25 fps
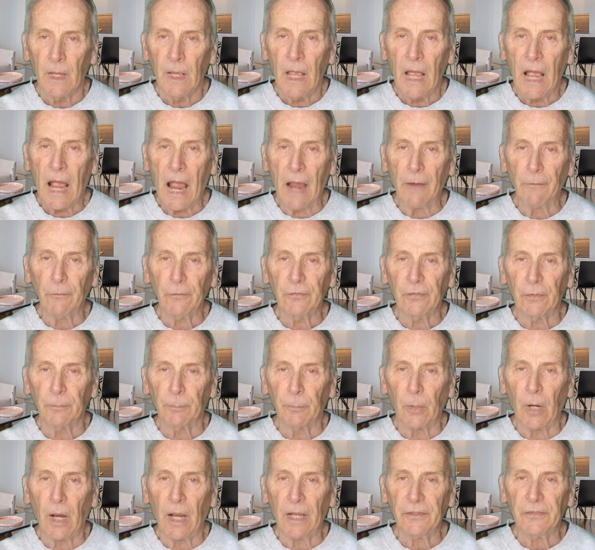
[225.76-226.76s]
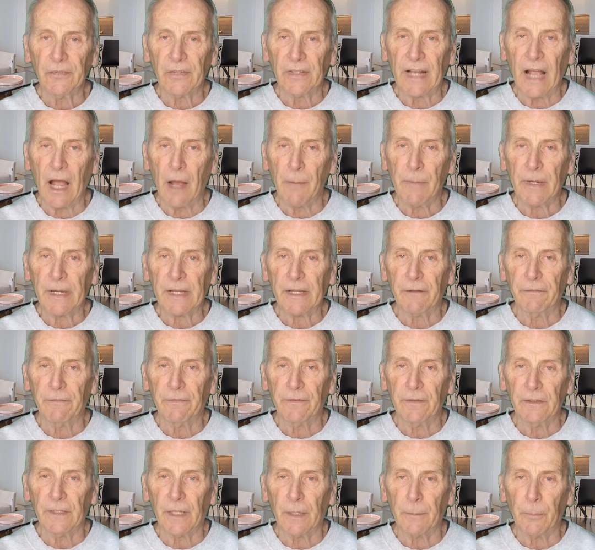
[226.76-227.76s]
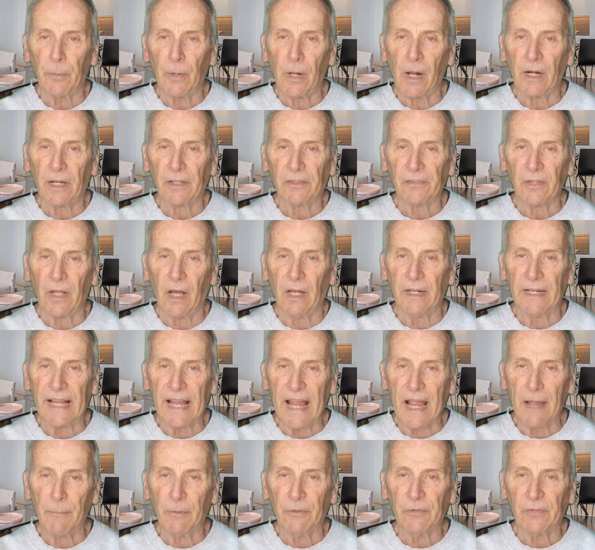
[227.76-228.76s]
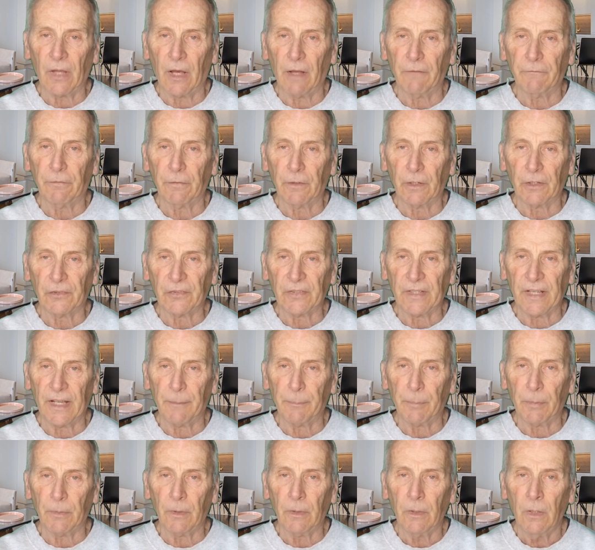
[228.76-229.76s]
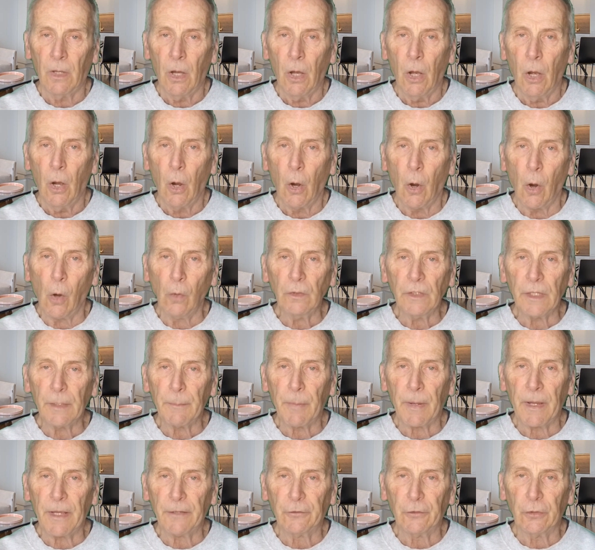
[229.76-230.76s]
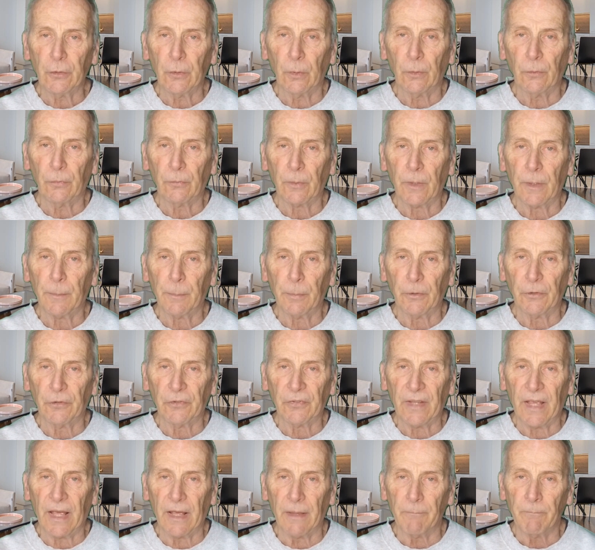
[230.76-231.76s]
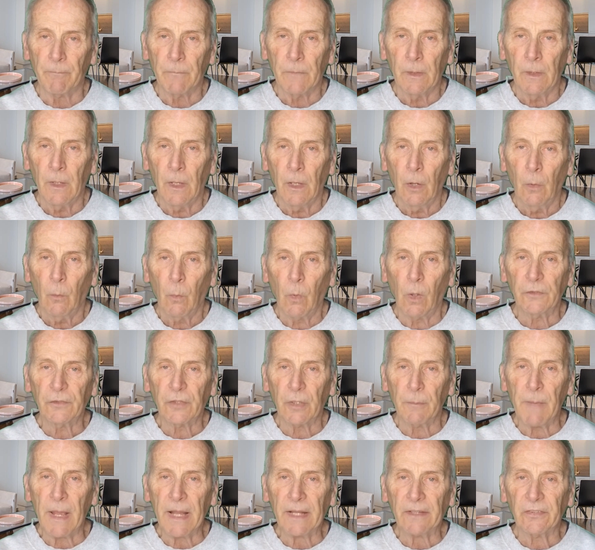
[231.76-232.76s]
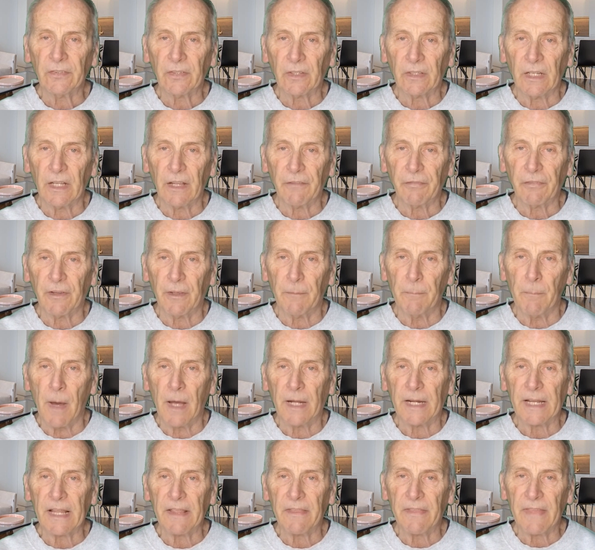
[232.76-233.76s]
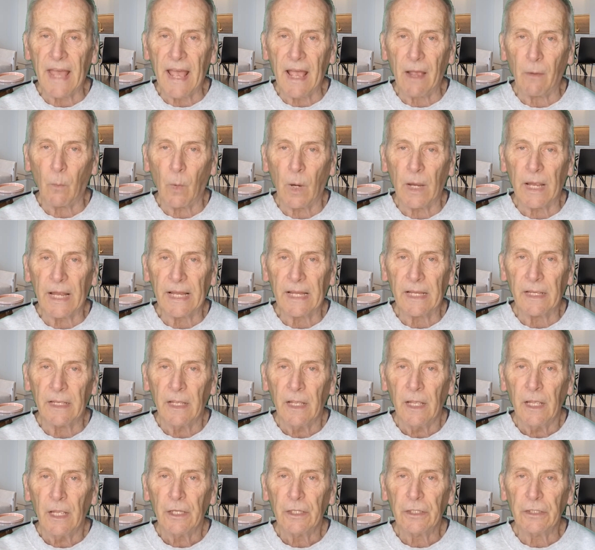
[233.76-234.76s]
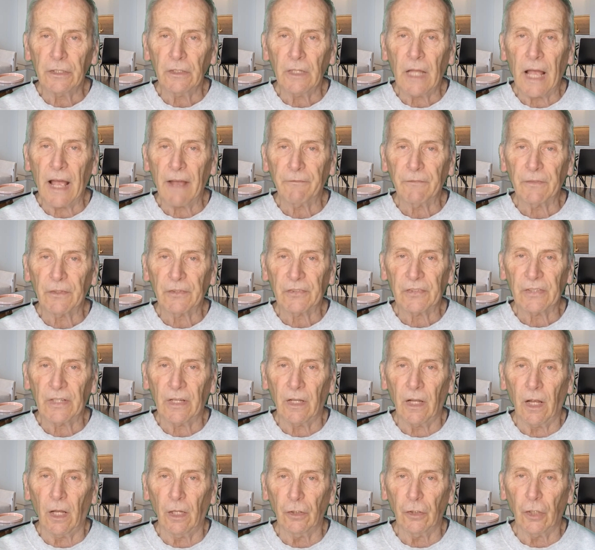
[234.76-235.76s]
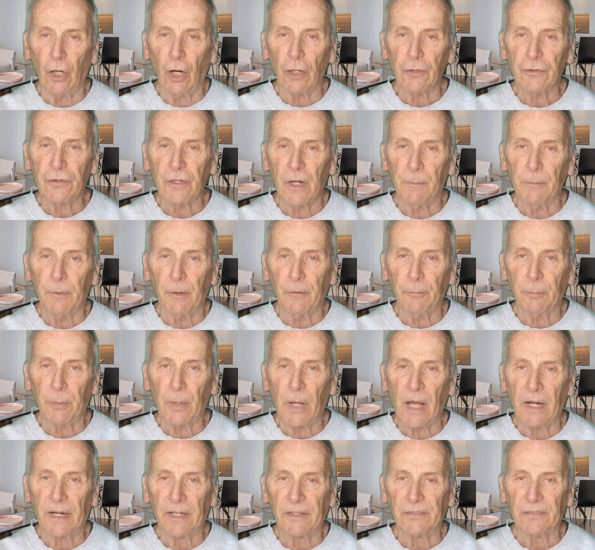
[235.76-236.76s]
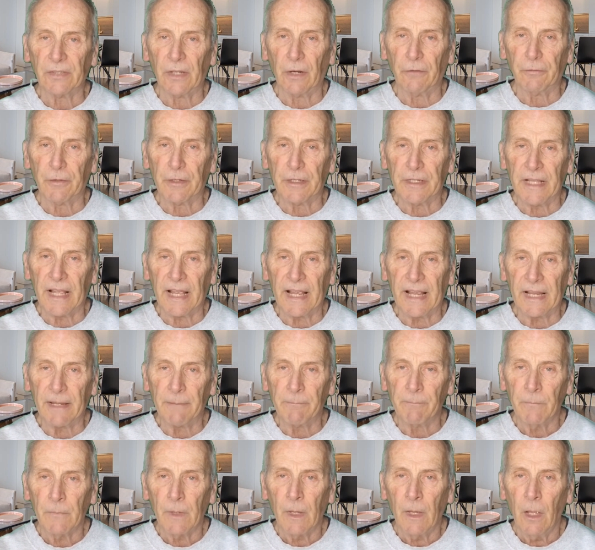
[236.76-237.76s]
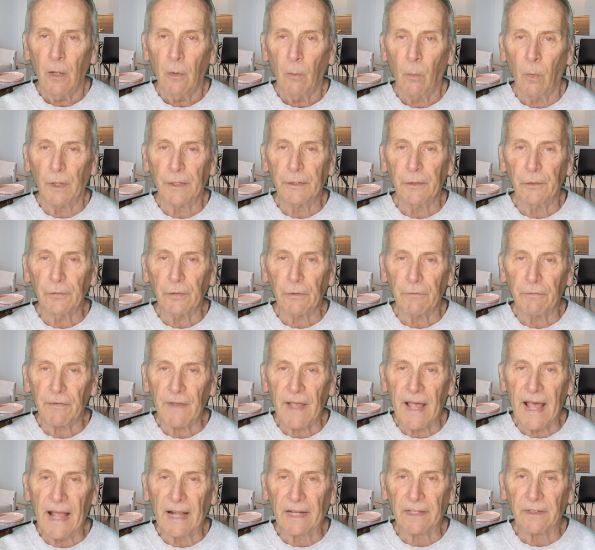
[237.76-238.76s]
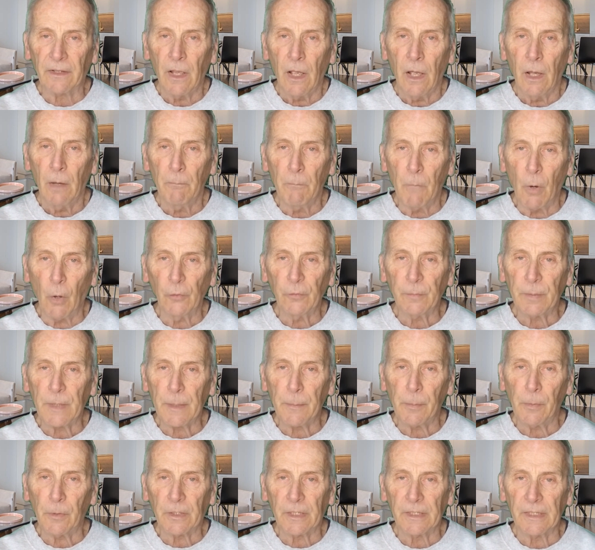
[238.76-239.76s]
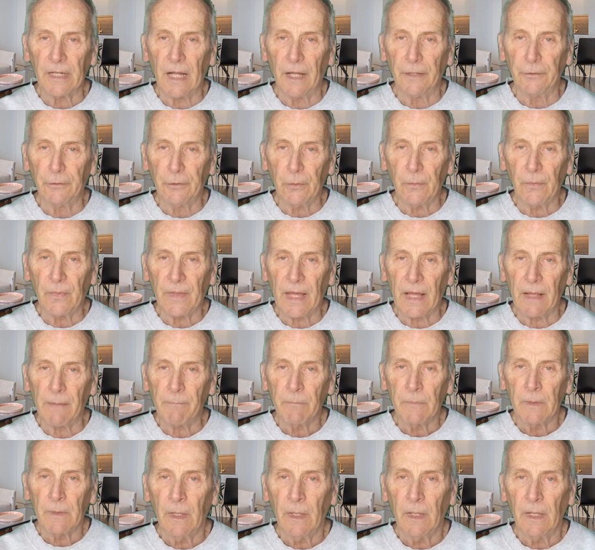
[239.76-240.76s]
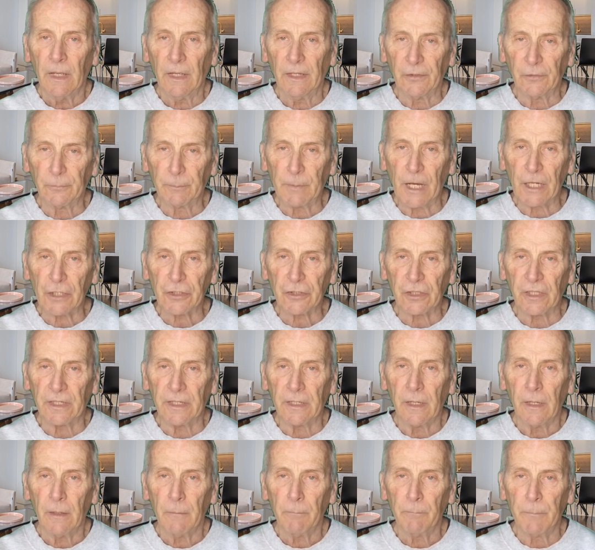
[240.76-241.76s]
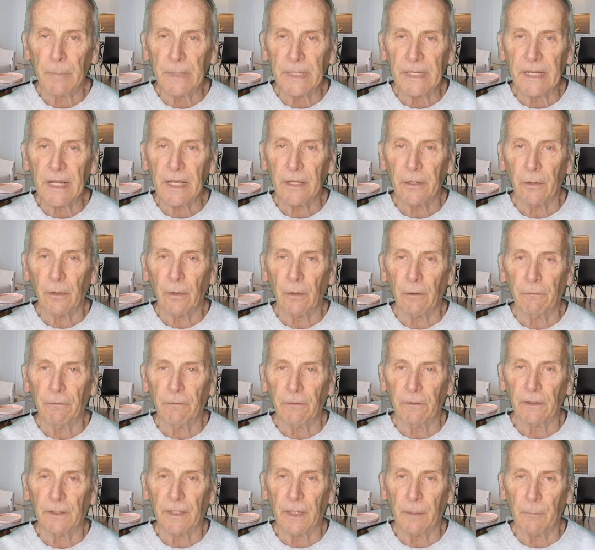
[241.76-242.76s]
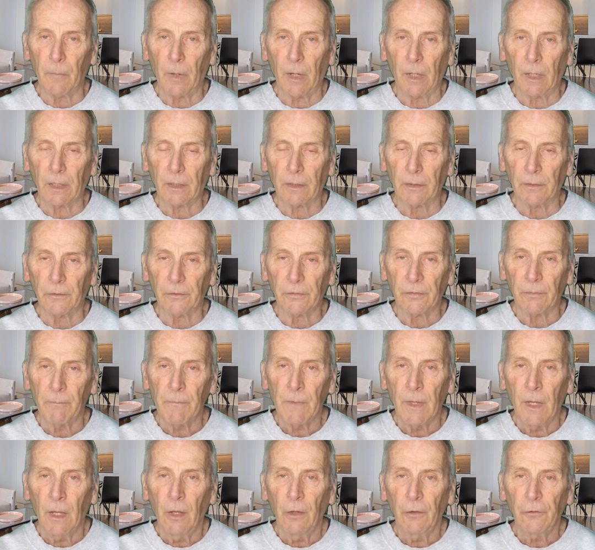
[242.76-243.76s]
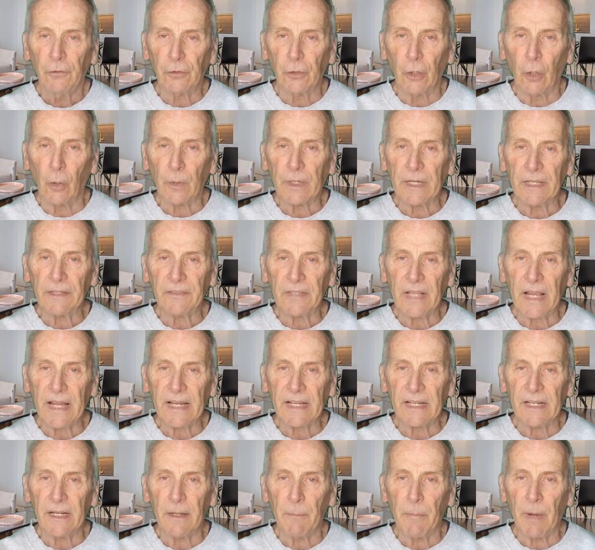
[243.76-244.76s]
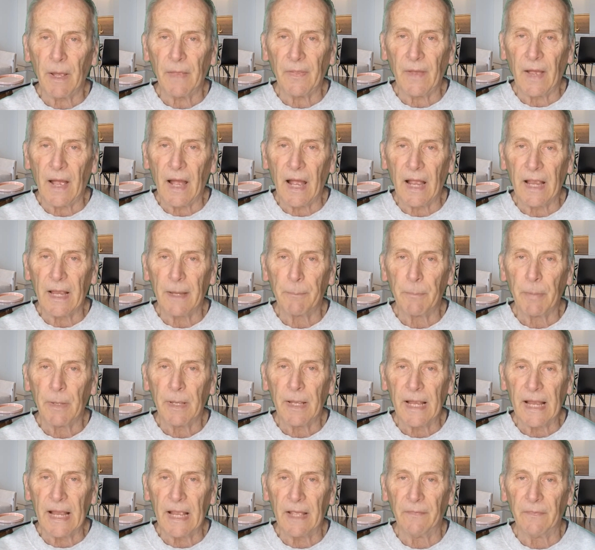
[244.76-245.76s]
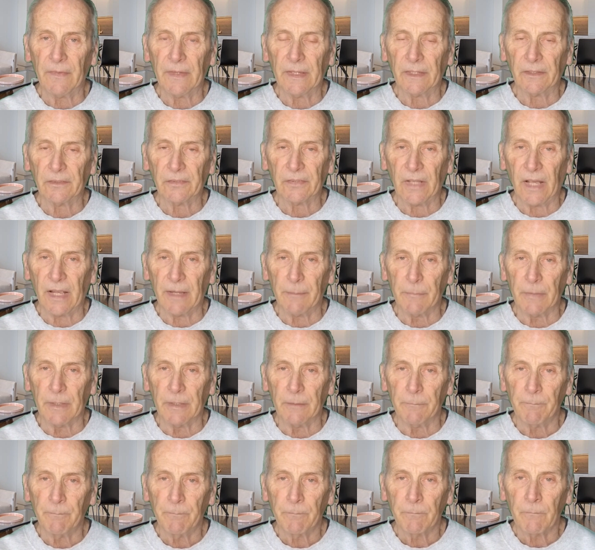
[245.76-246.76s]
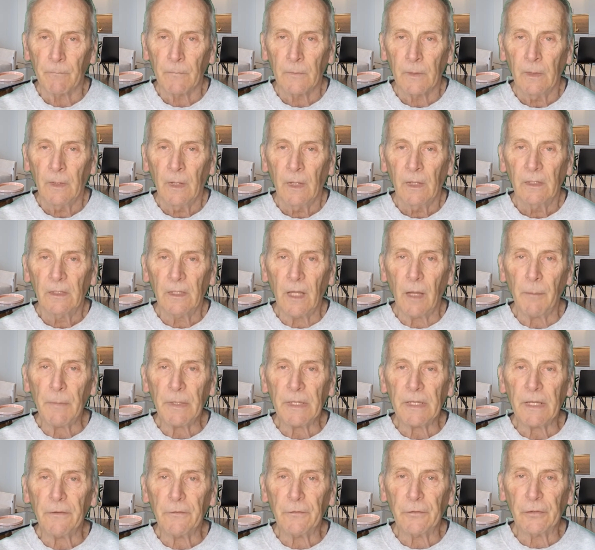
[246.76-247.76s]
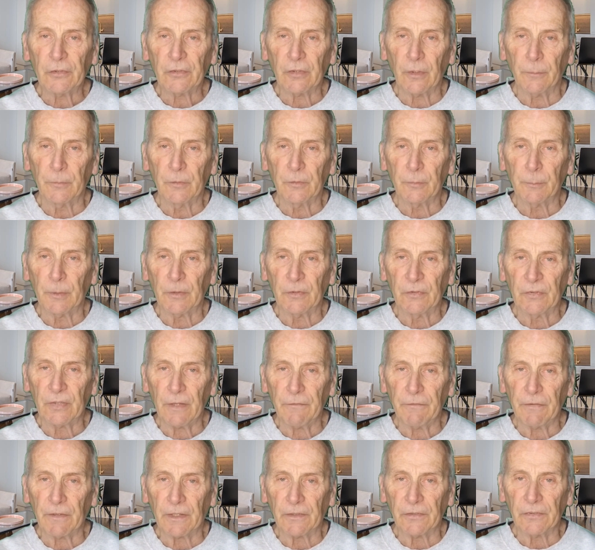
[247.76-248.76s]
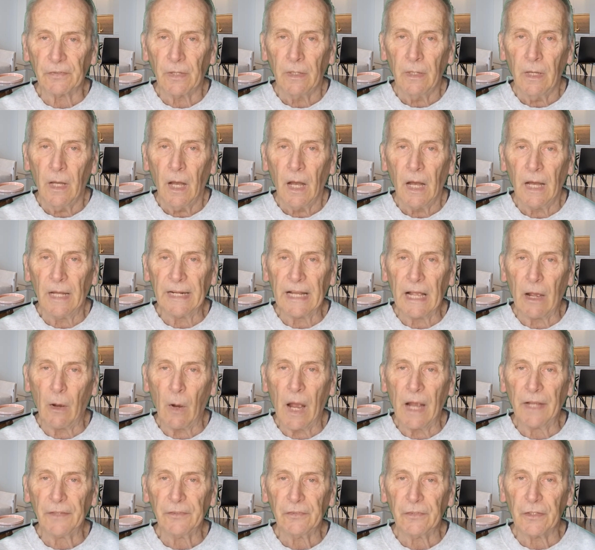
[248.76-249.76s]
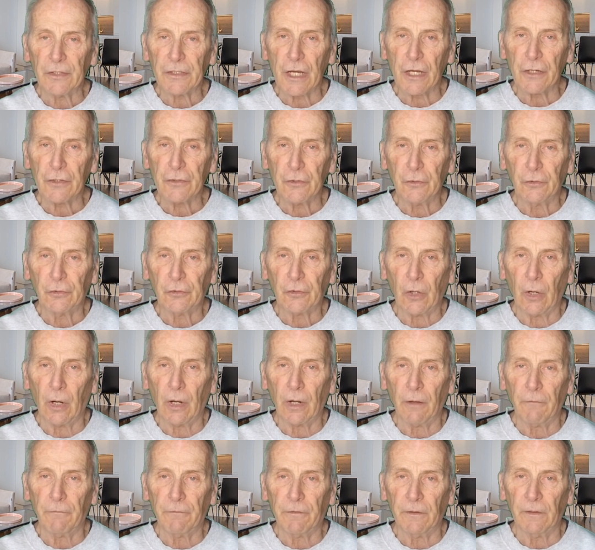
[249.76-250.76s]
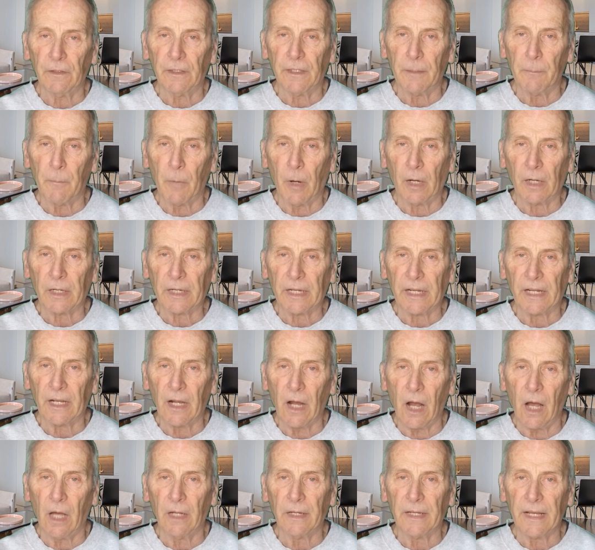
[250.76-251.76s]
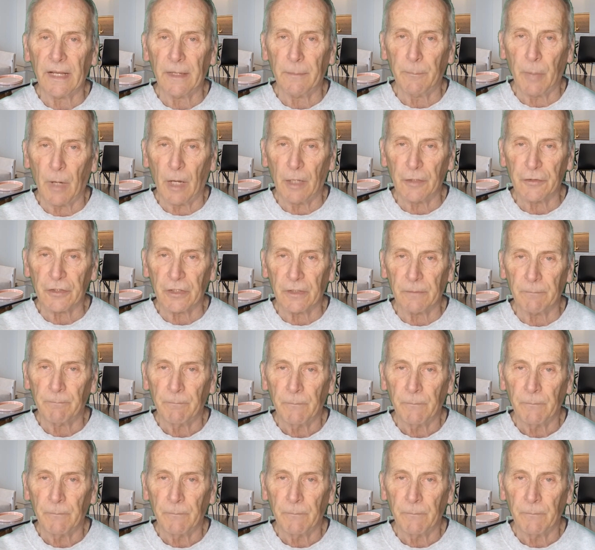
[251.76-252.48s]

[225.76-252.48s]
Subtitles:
I was surprised at how many affiliate products on Amazon, for example, only pay 2 or 3%. Well, to make significant money that way, you'll have to sell a large number of products every day. Well, here's a fact. Most people cannot do that, especially beginner affiliate marketers. So don't get taken in by the hype and the excitement. Let me give you some specifics on how I suggest you start affiliate marketing on a budget.